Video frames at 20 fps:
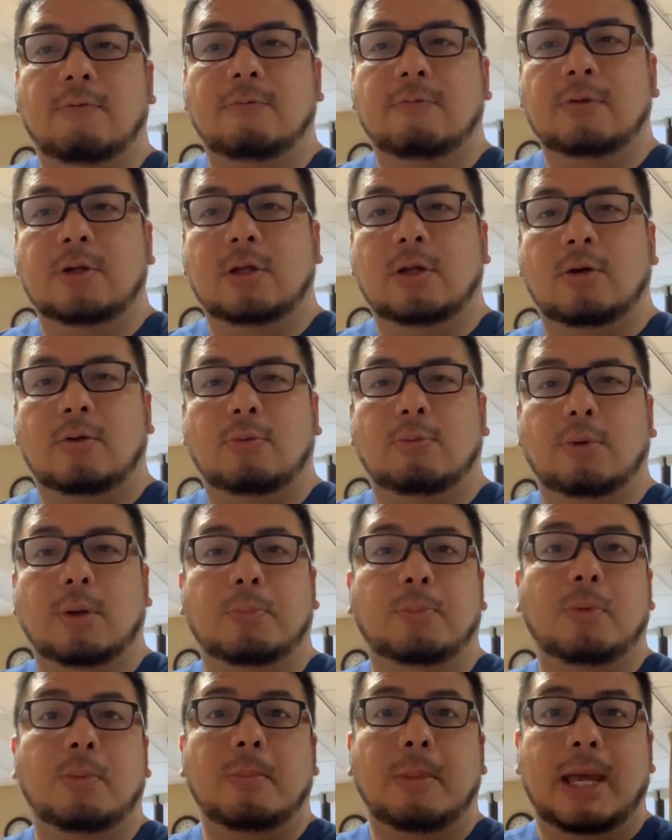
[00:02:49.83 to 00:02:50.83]

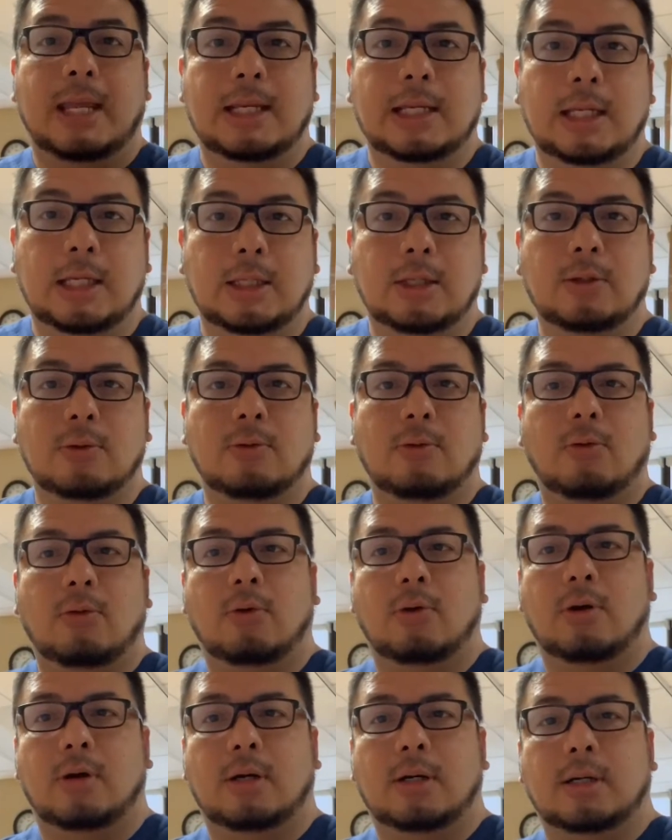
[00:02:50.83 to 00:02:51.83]
reprimanding you,
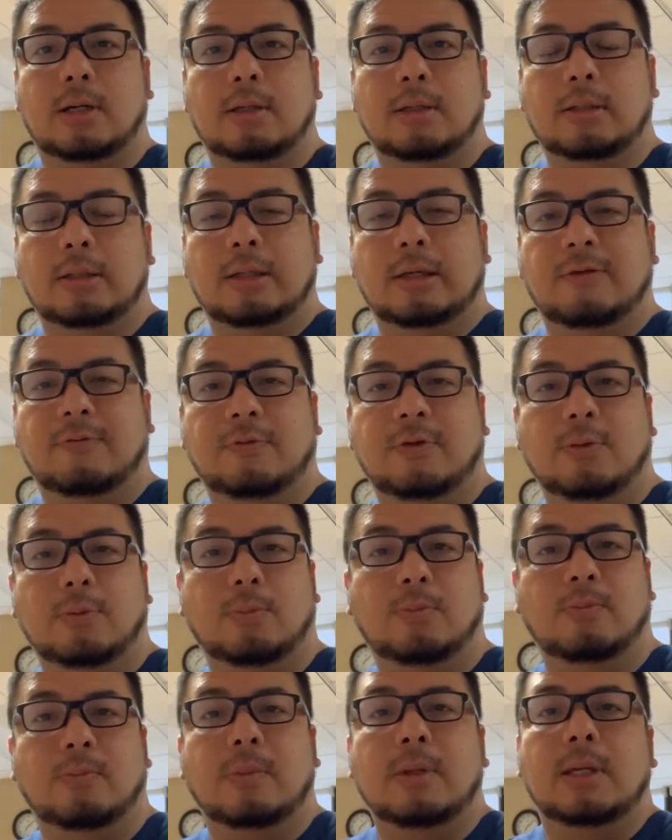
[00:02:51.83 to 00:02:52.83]
or if you
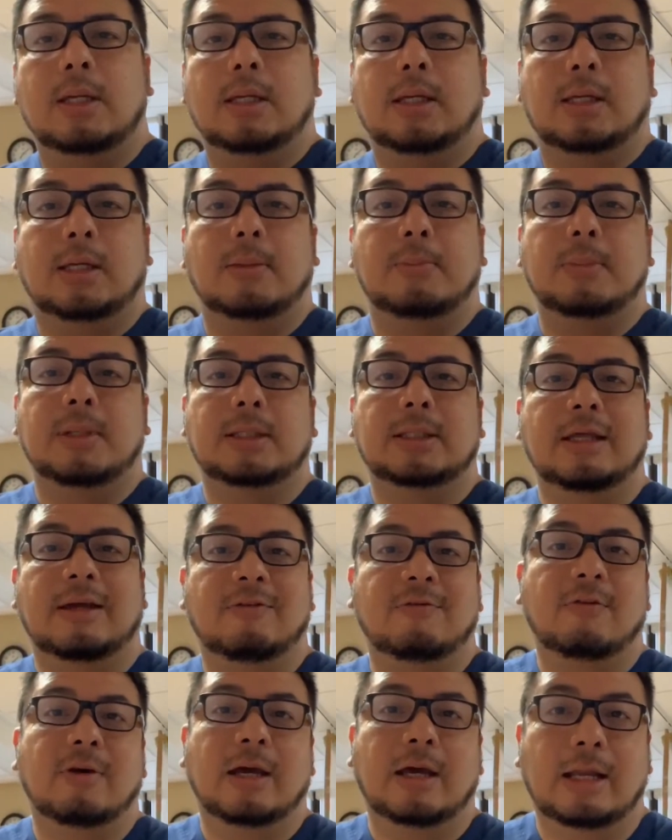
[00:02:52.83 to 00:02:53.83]
commit a
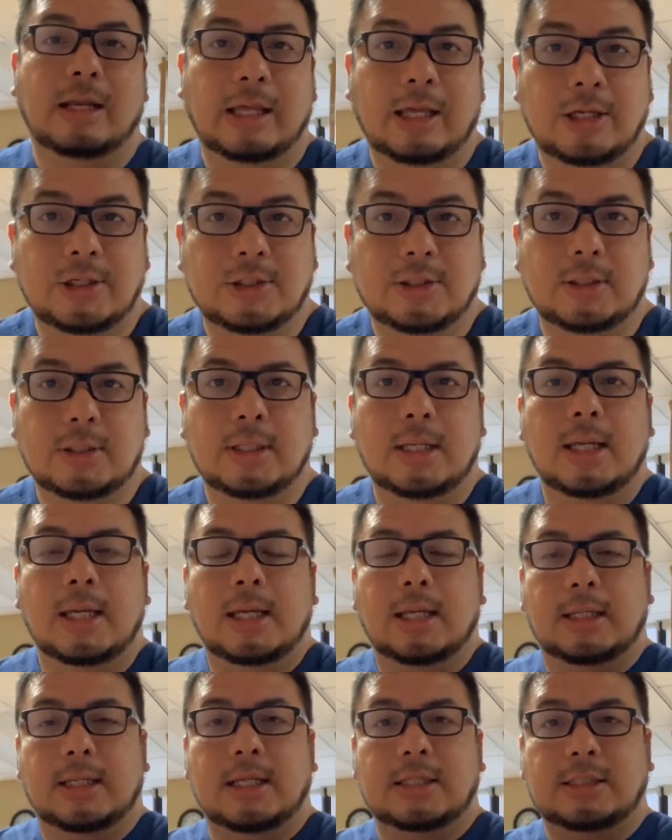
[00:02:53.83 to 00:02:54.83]
violation,
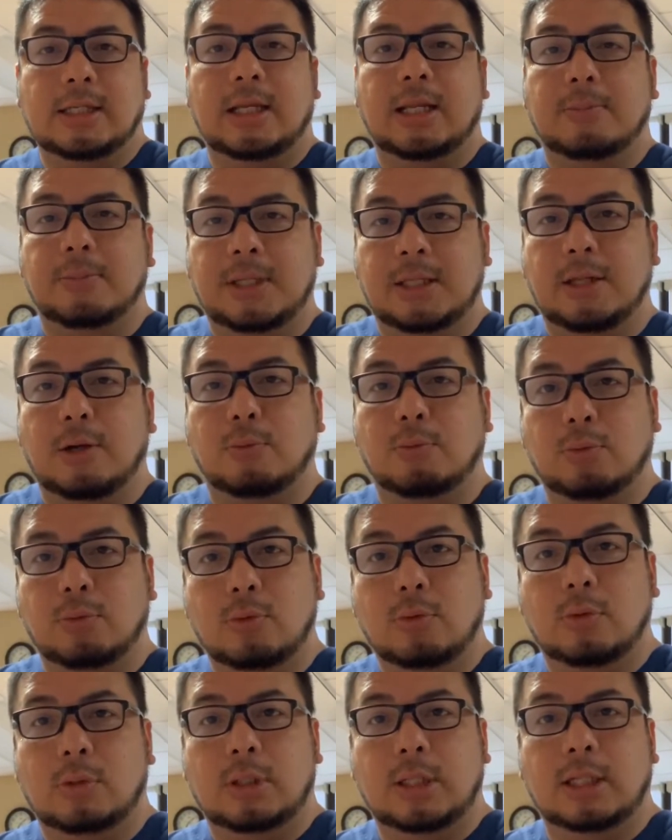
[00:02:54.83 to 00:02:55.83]
that's gonna be the
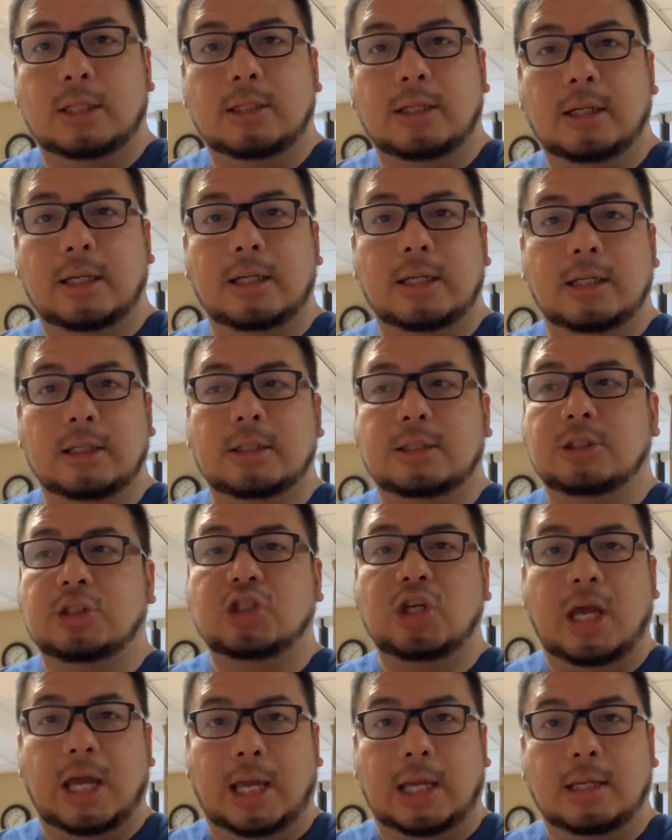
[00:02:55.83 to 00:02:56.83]
rule that they're gonna
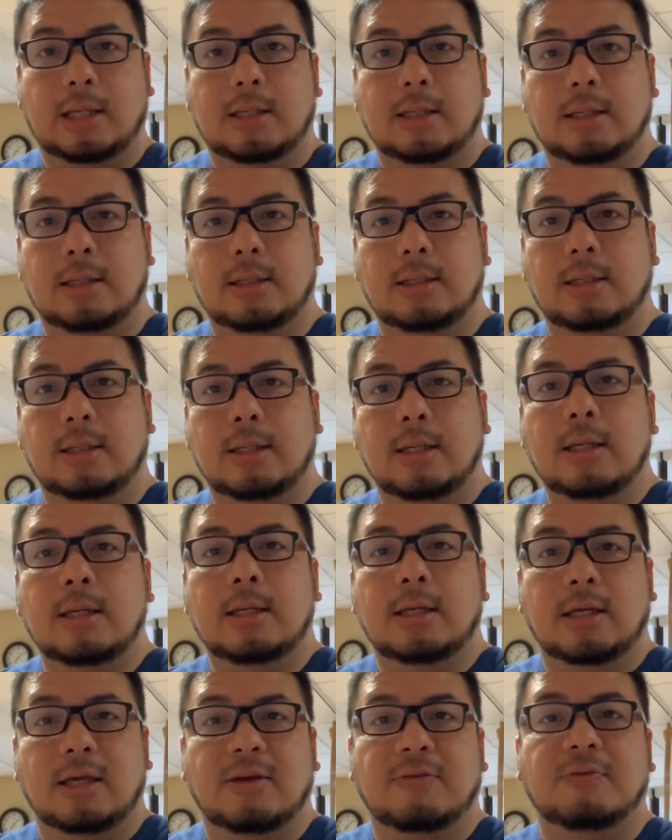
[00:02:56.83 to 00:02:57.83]
check
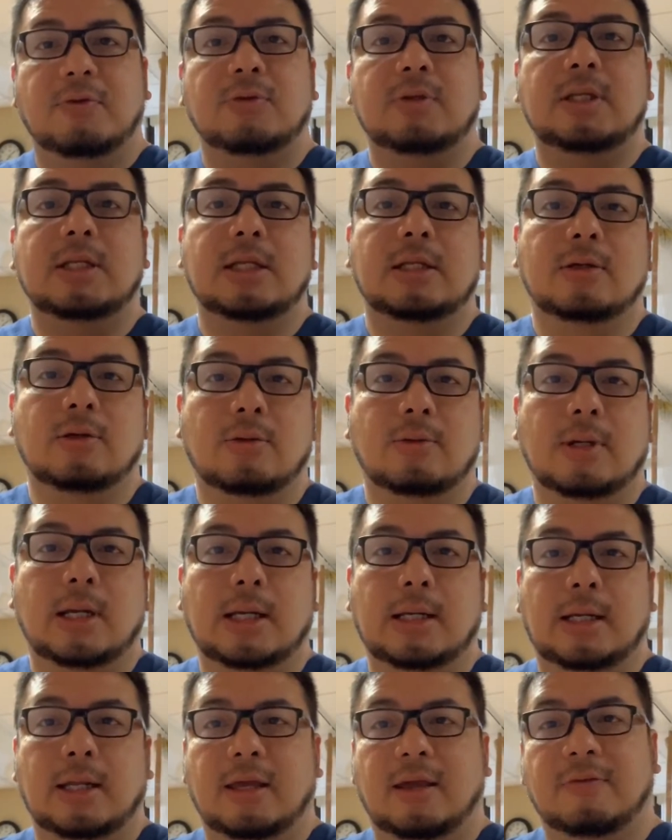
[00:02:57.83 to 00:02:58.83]
if you did it
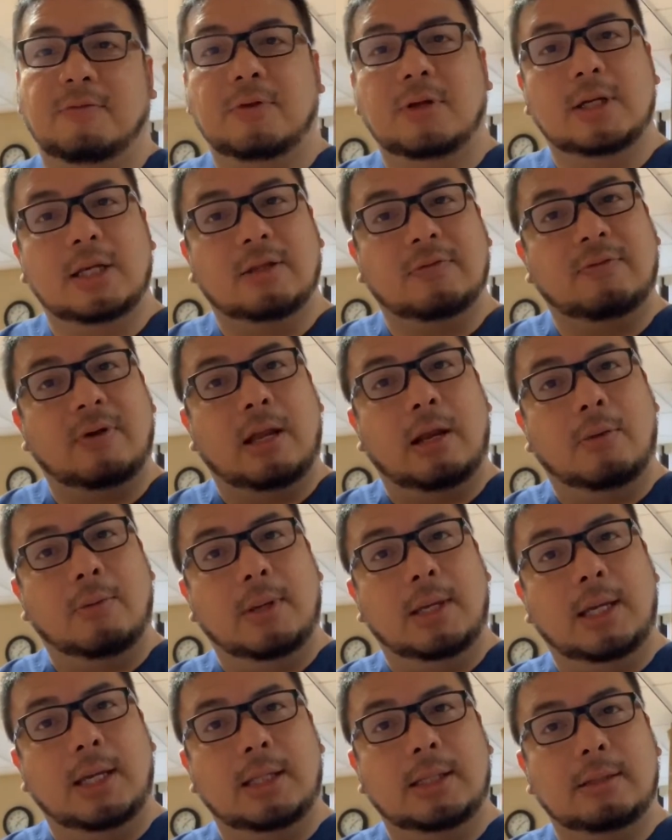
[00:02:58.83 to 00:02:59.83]
correctly. If you're not
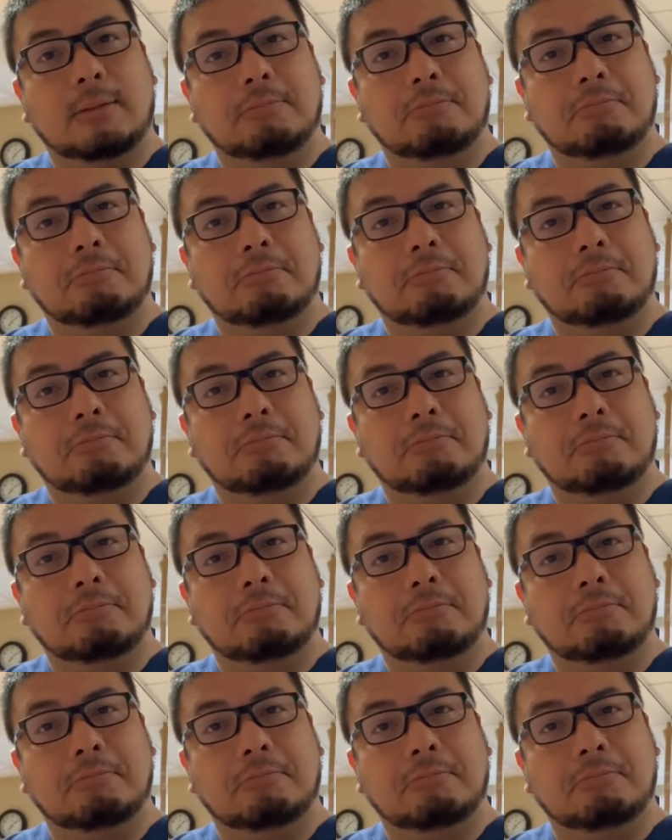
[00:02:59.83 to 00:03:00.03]
following it,